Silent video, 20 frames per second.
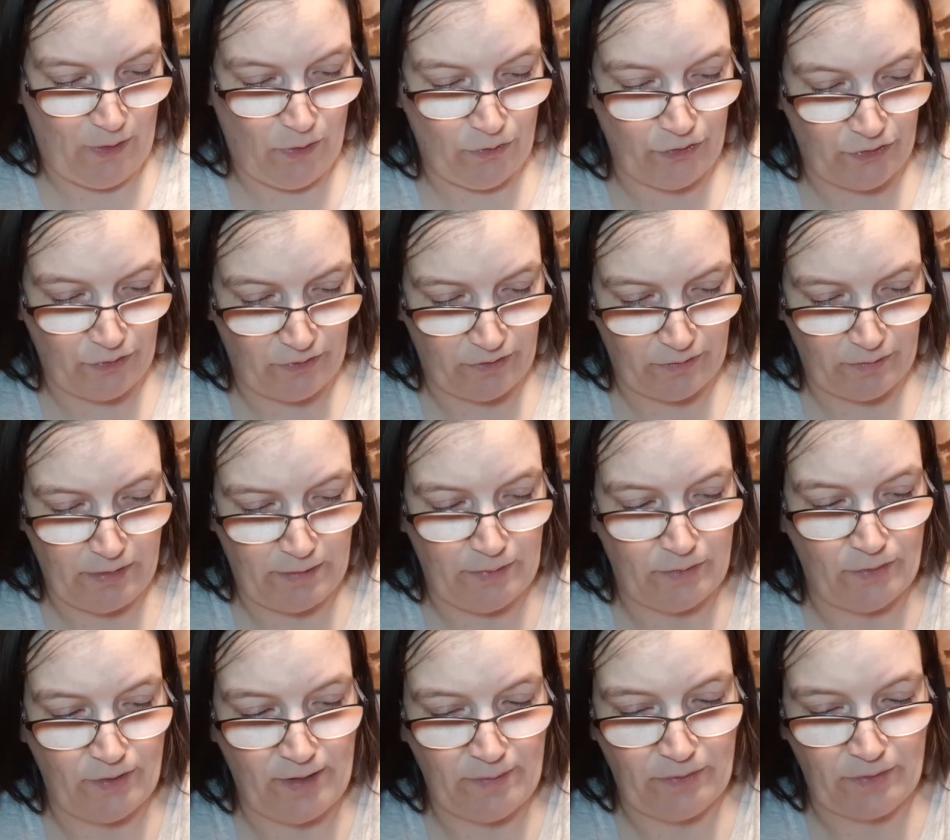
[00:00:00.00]
onto its bubble
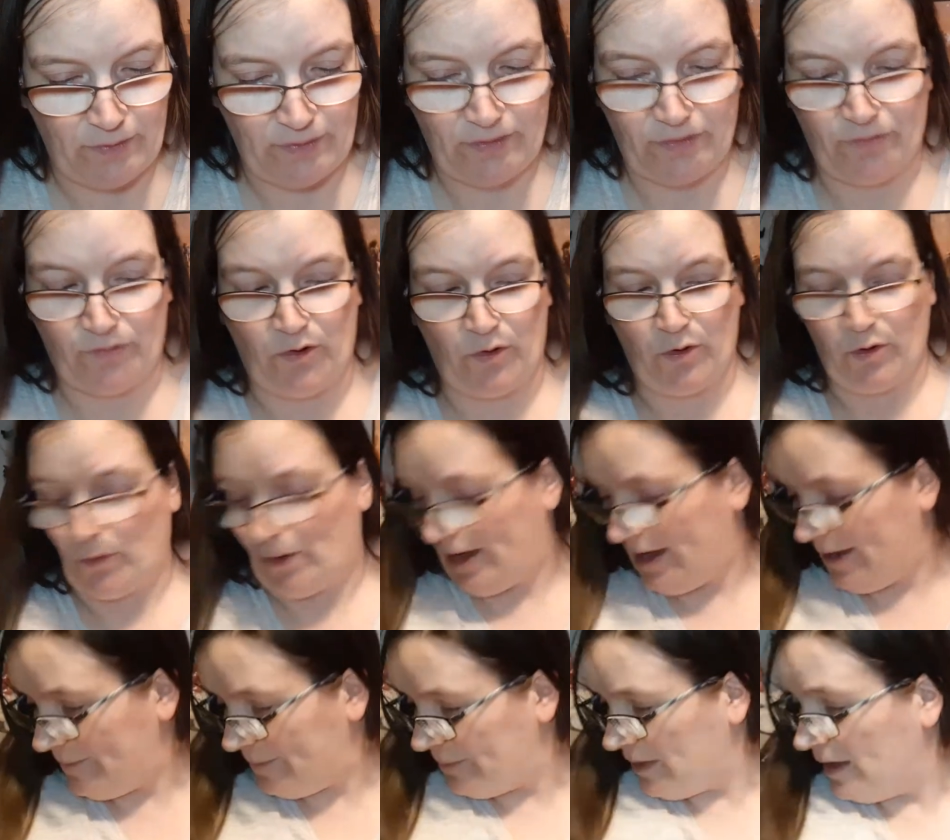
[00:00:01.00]
wrap so it doesn't roll
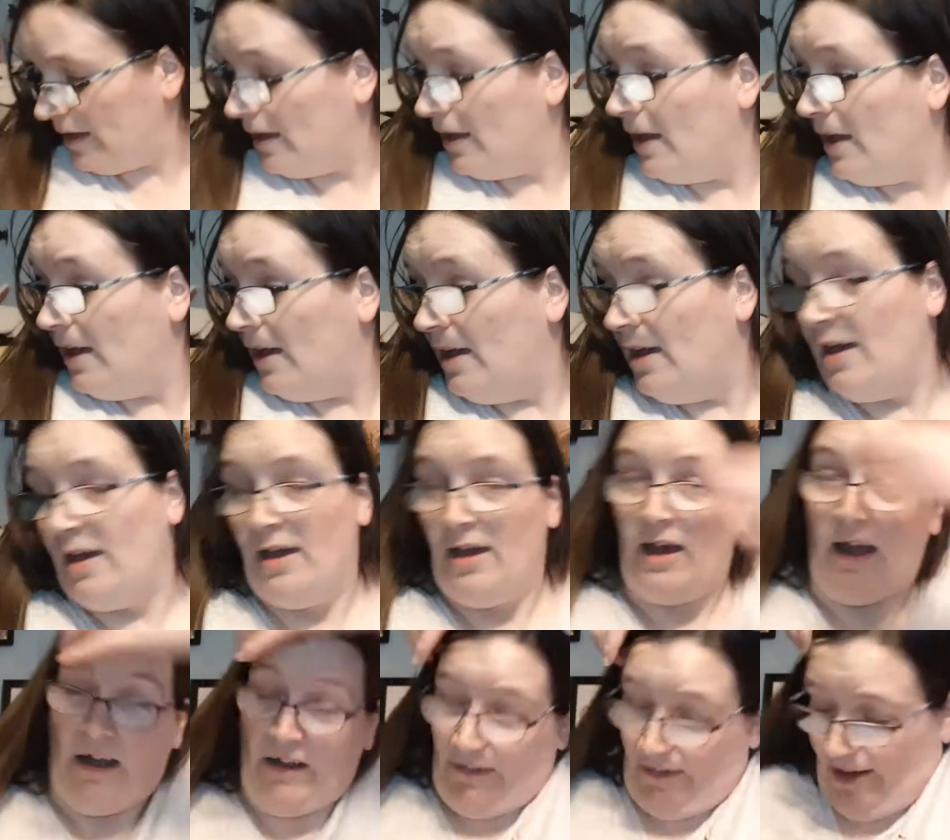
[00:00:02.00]
away.
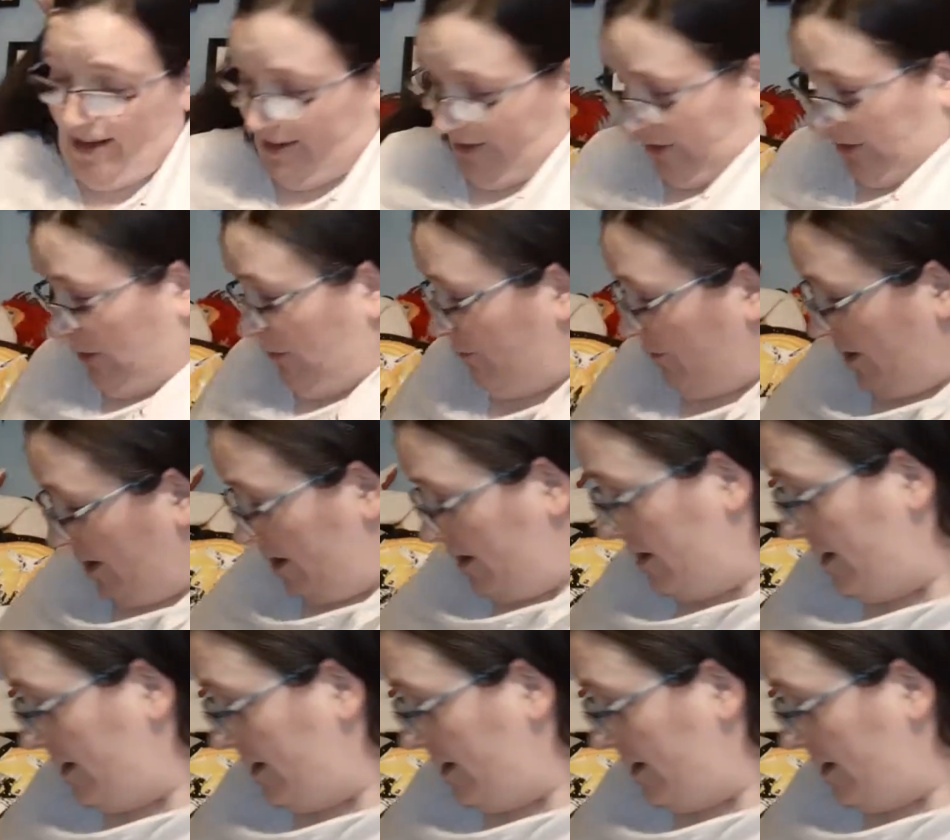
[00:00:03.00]
All right, so far,